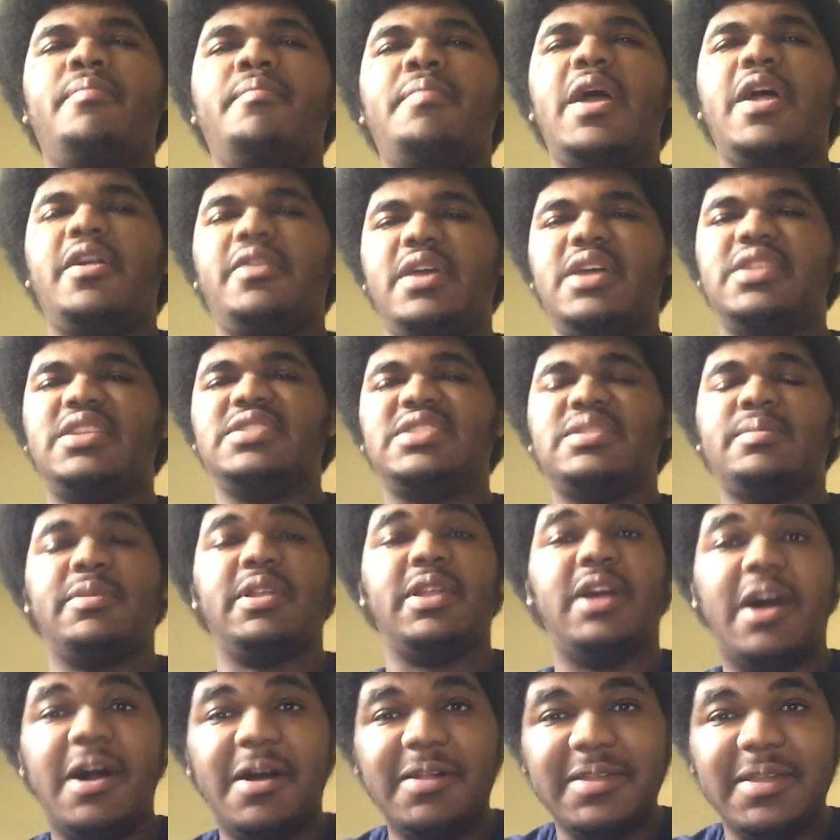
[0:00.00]
better yet, to sum
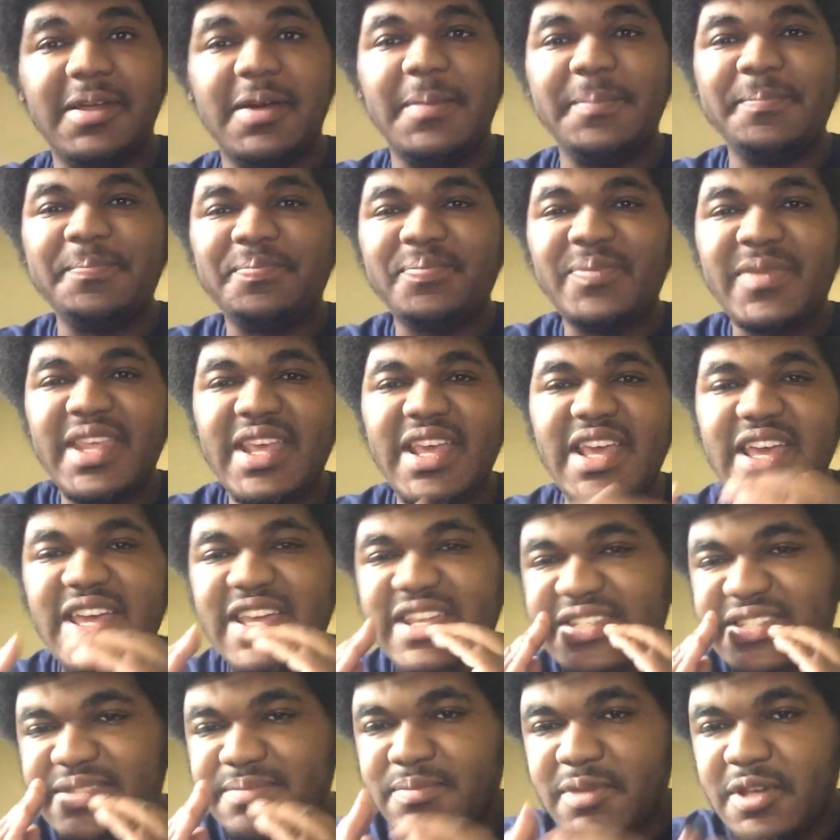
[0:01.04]
it all up,
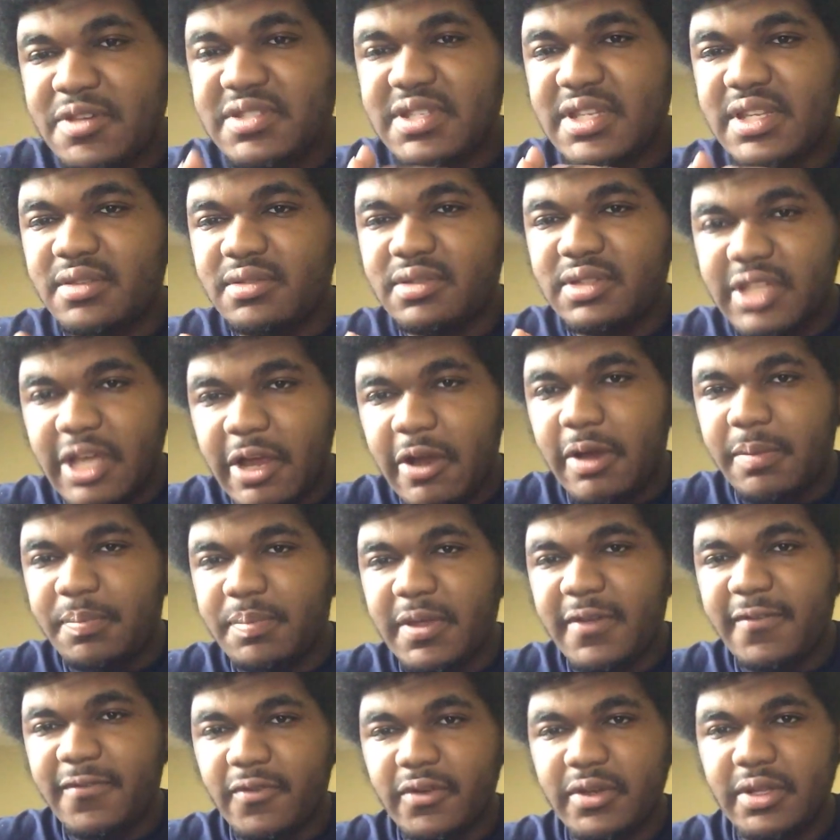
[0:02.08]
is music
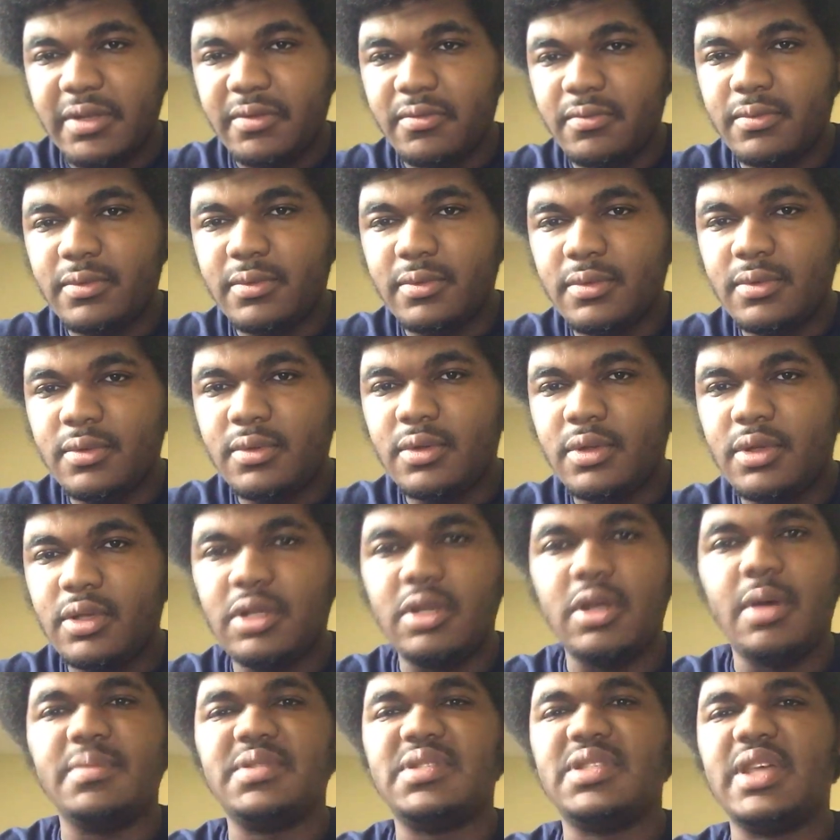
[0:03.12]
therapy for you?
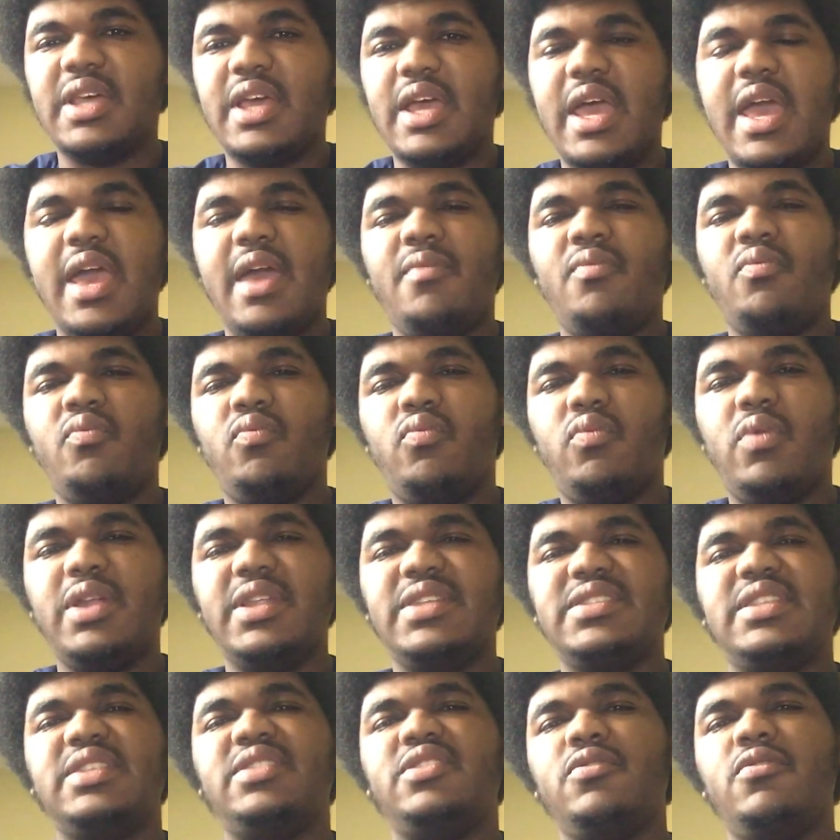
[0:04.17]
You know what I'm saying? And what
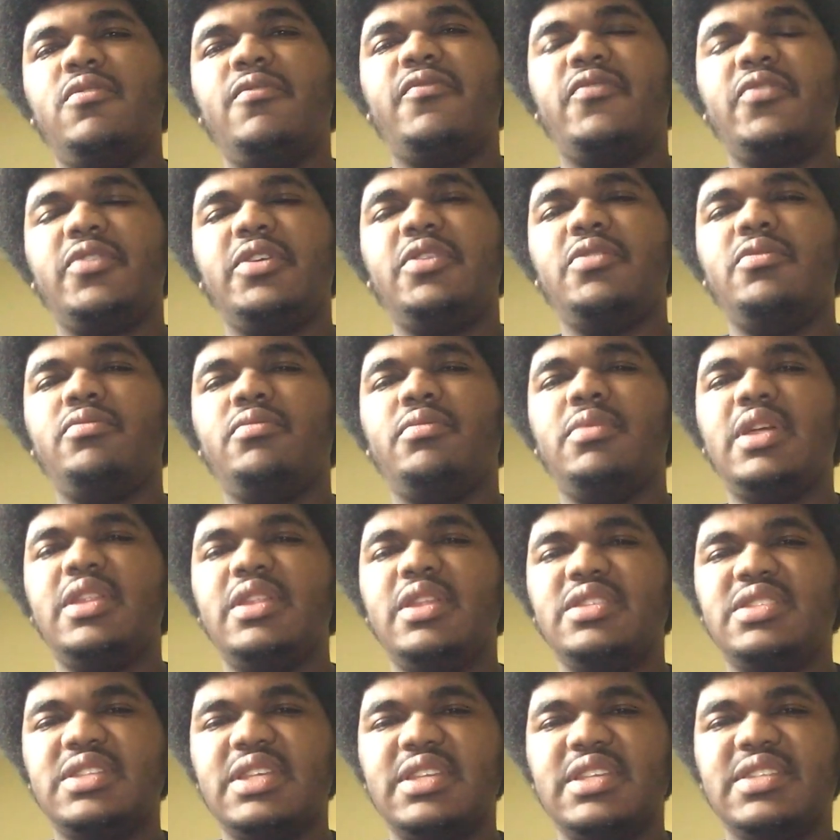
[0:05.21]
does it do for you in
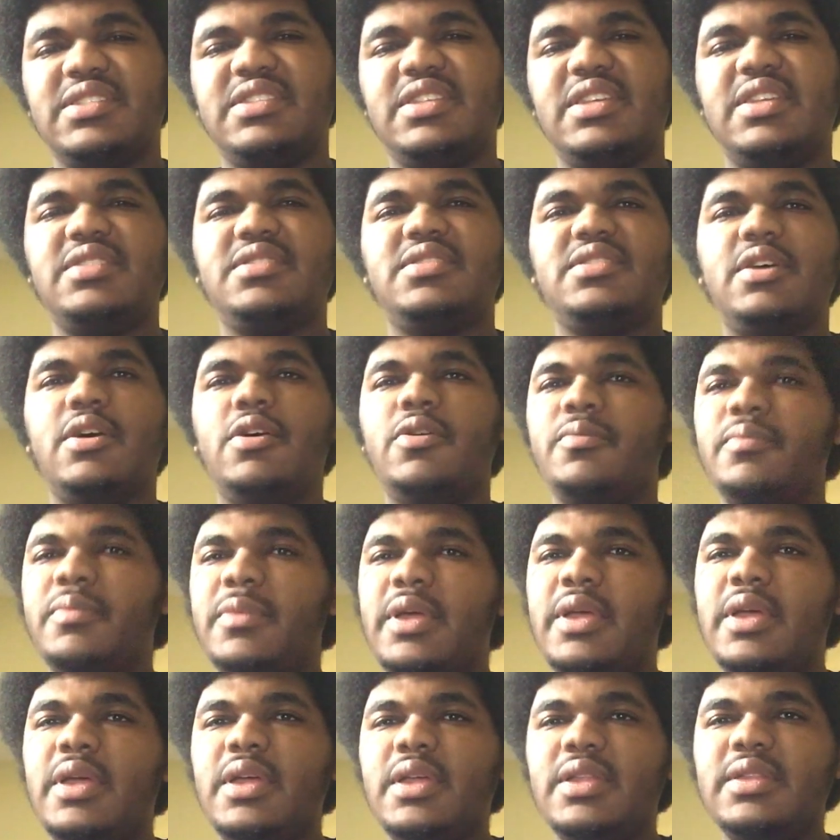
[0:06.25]
a sense? So,
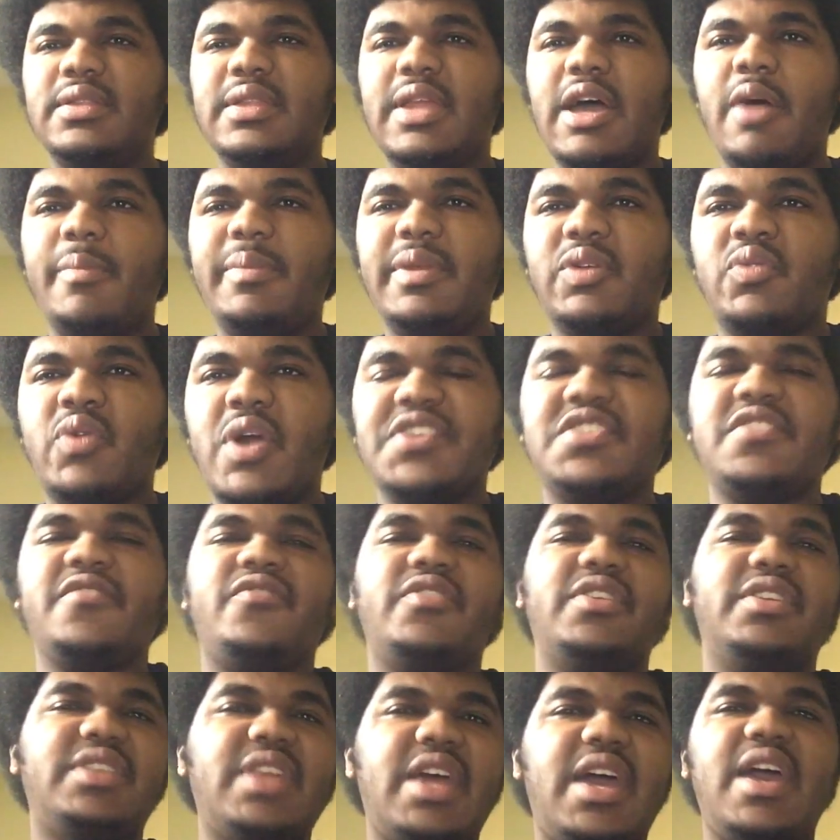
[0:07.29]
that'll be the question
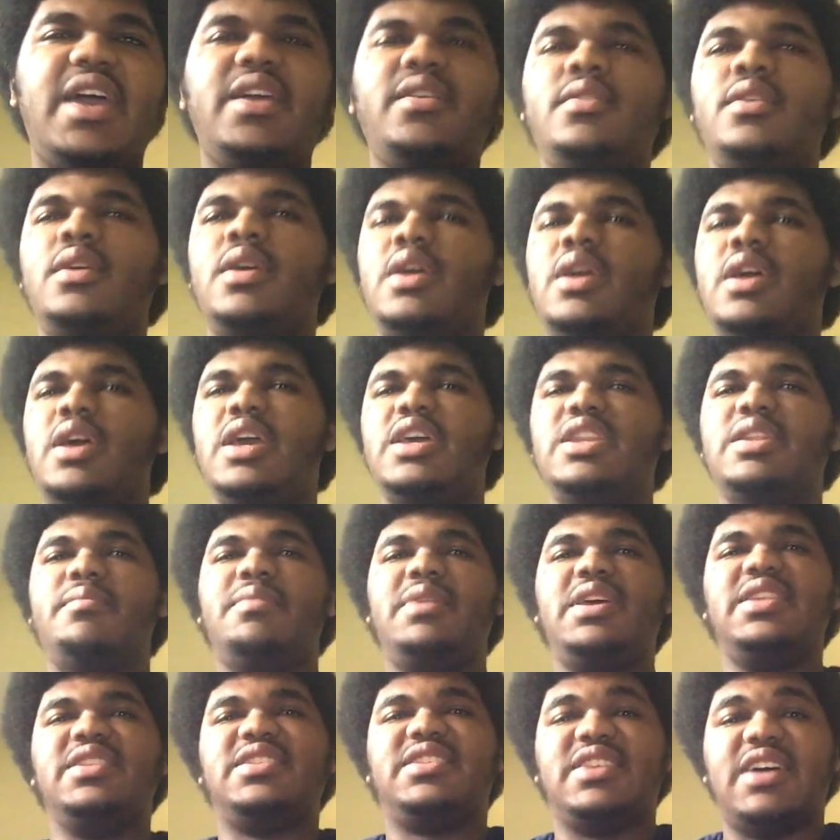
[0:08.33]
for today. In the
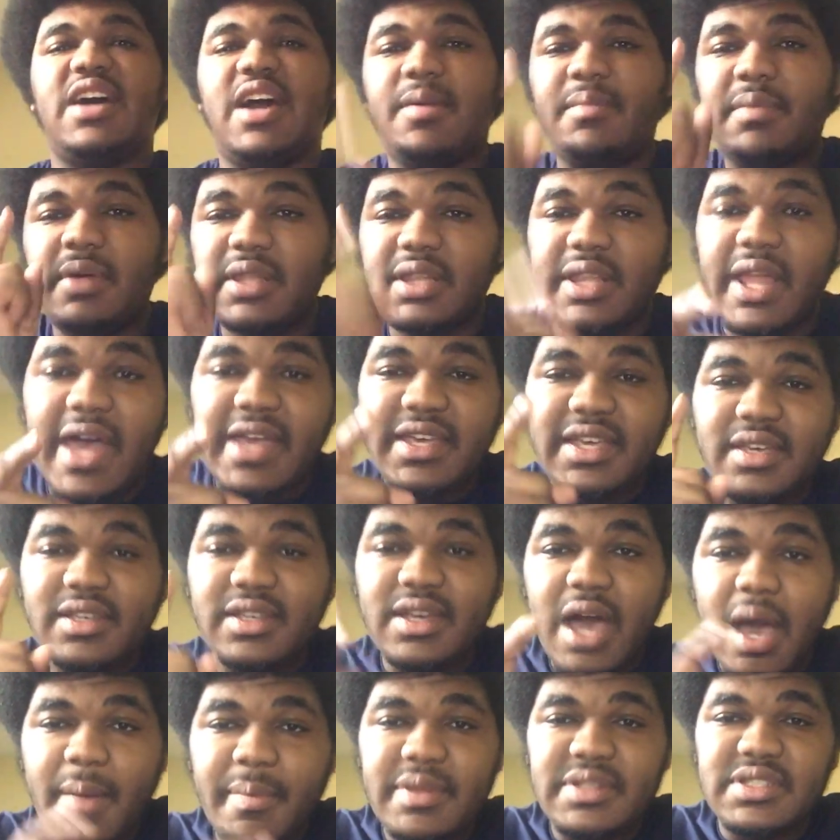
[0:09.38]
meantime, like,
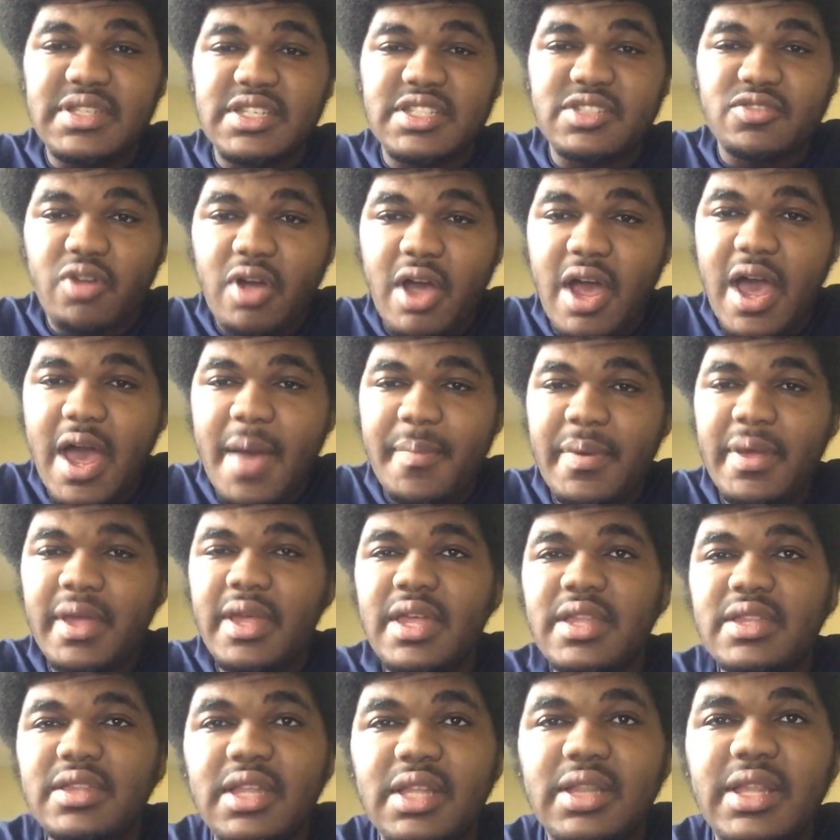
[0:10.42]
comment, subscribe.
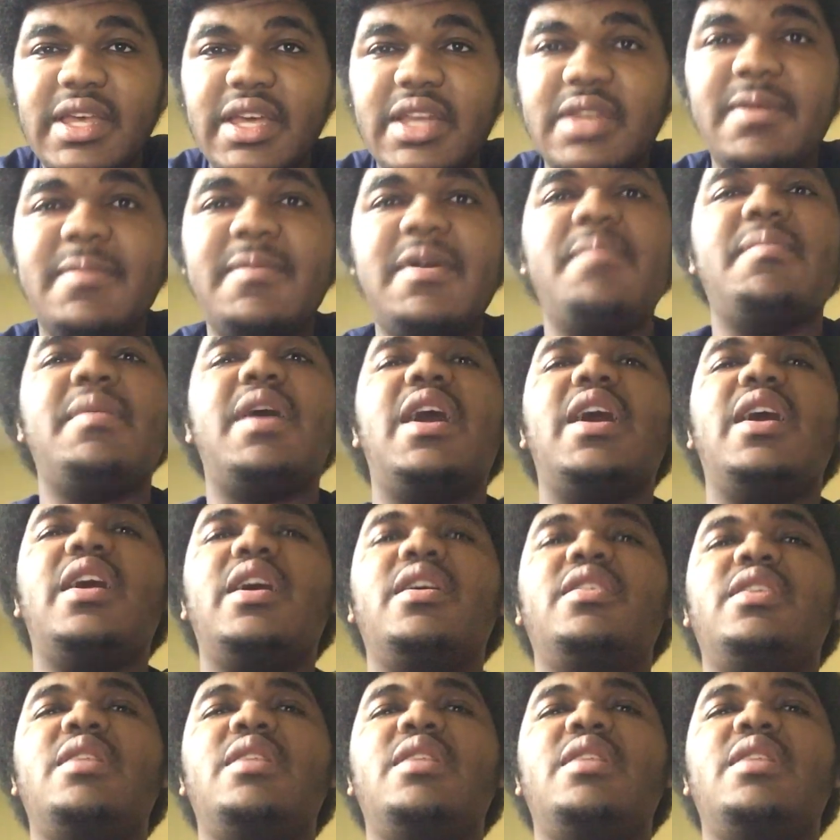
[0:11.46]
The link in my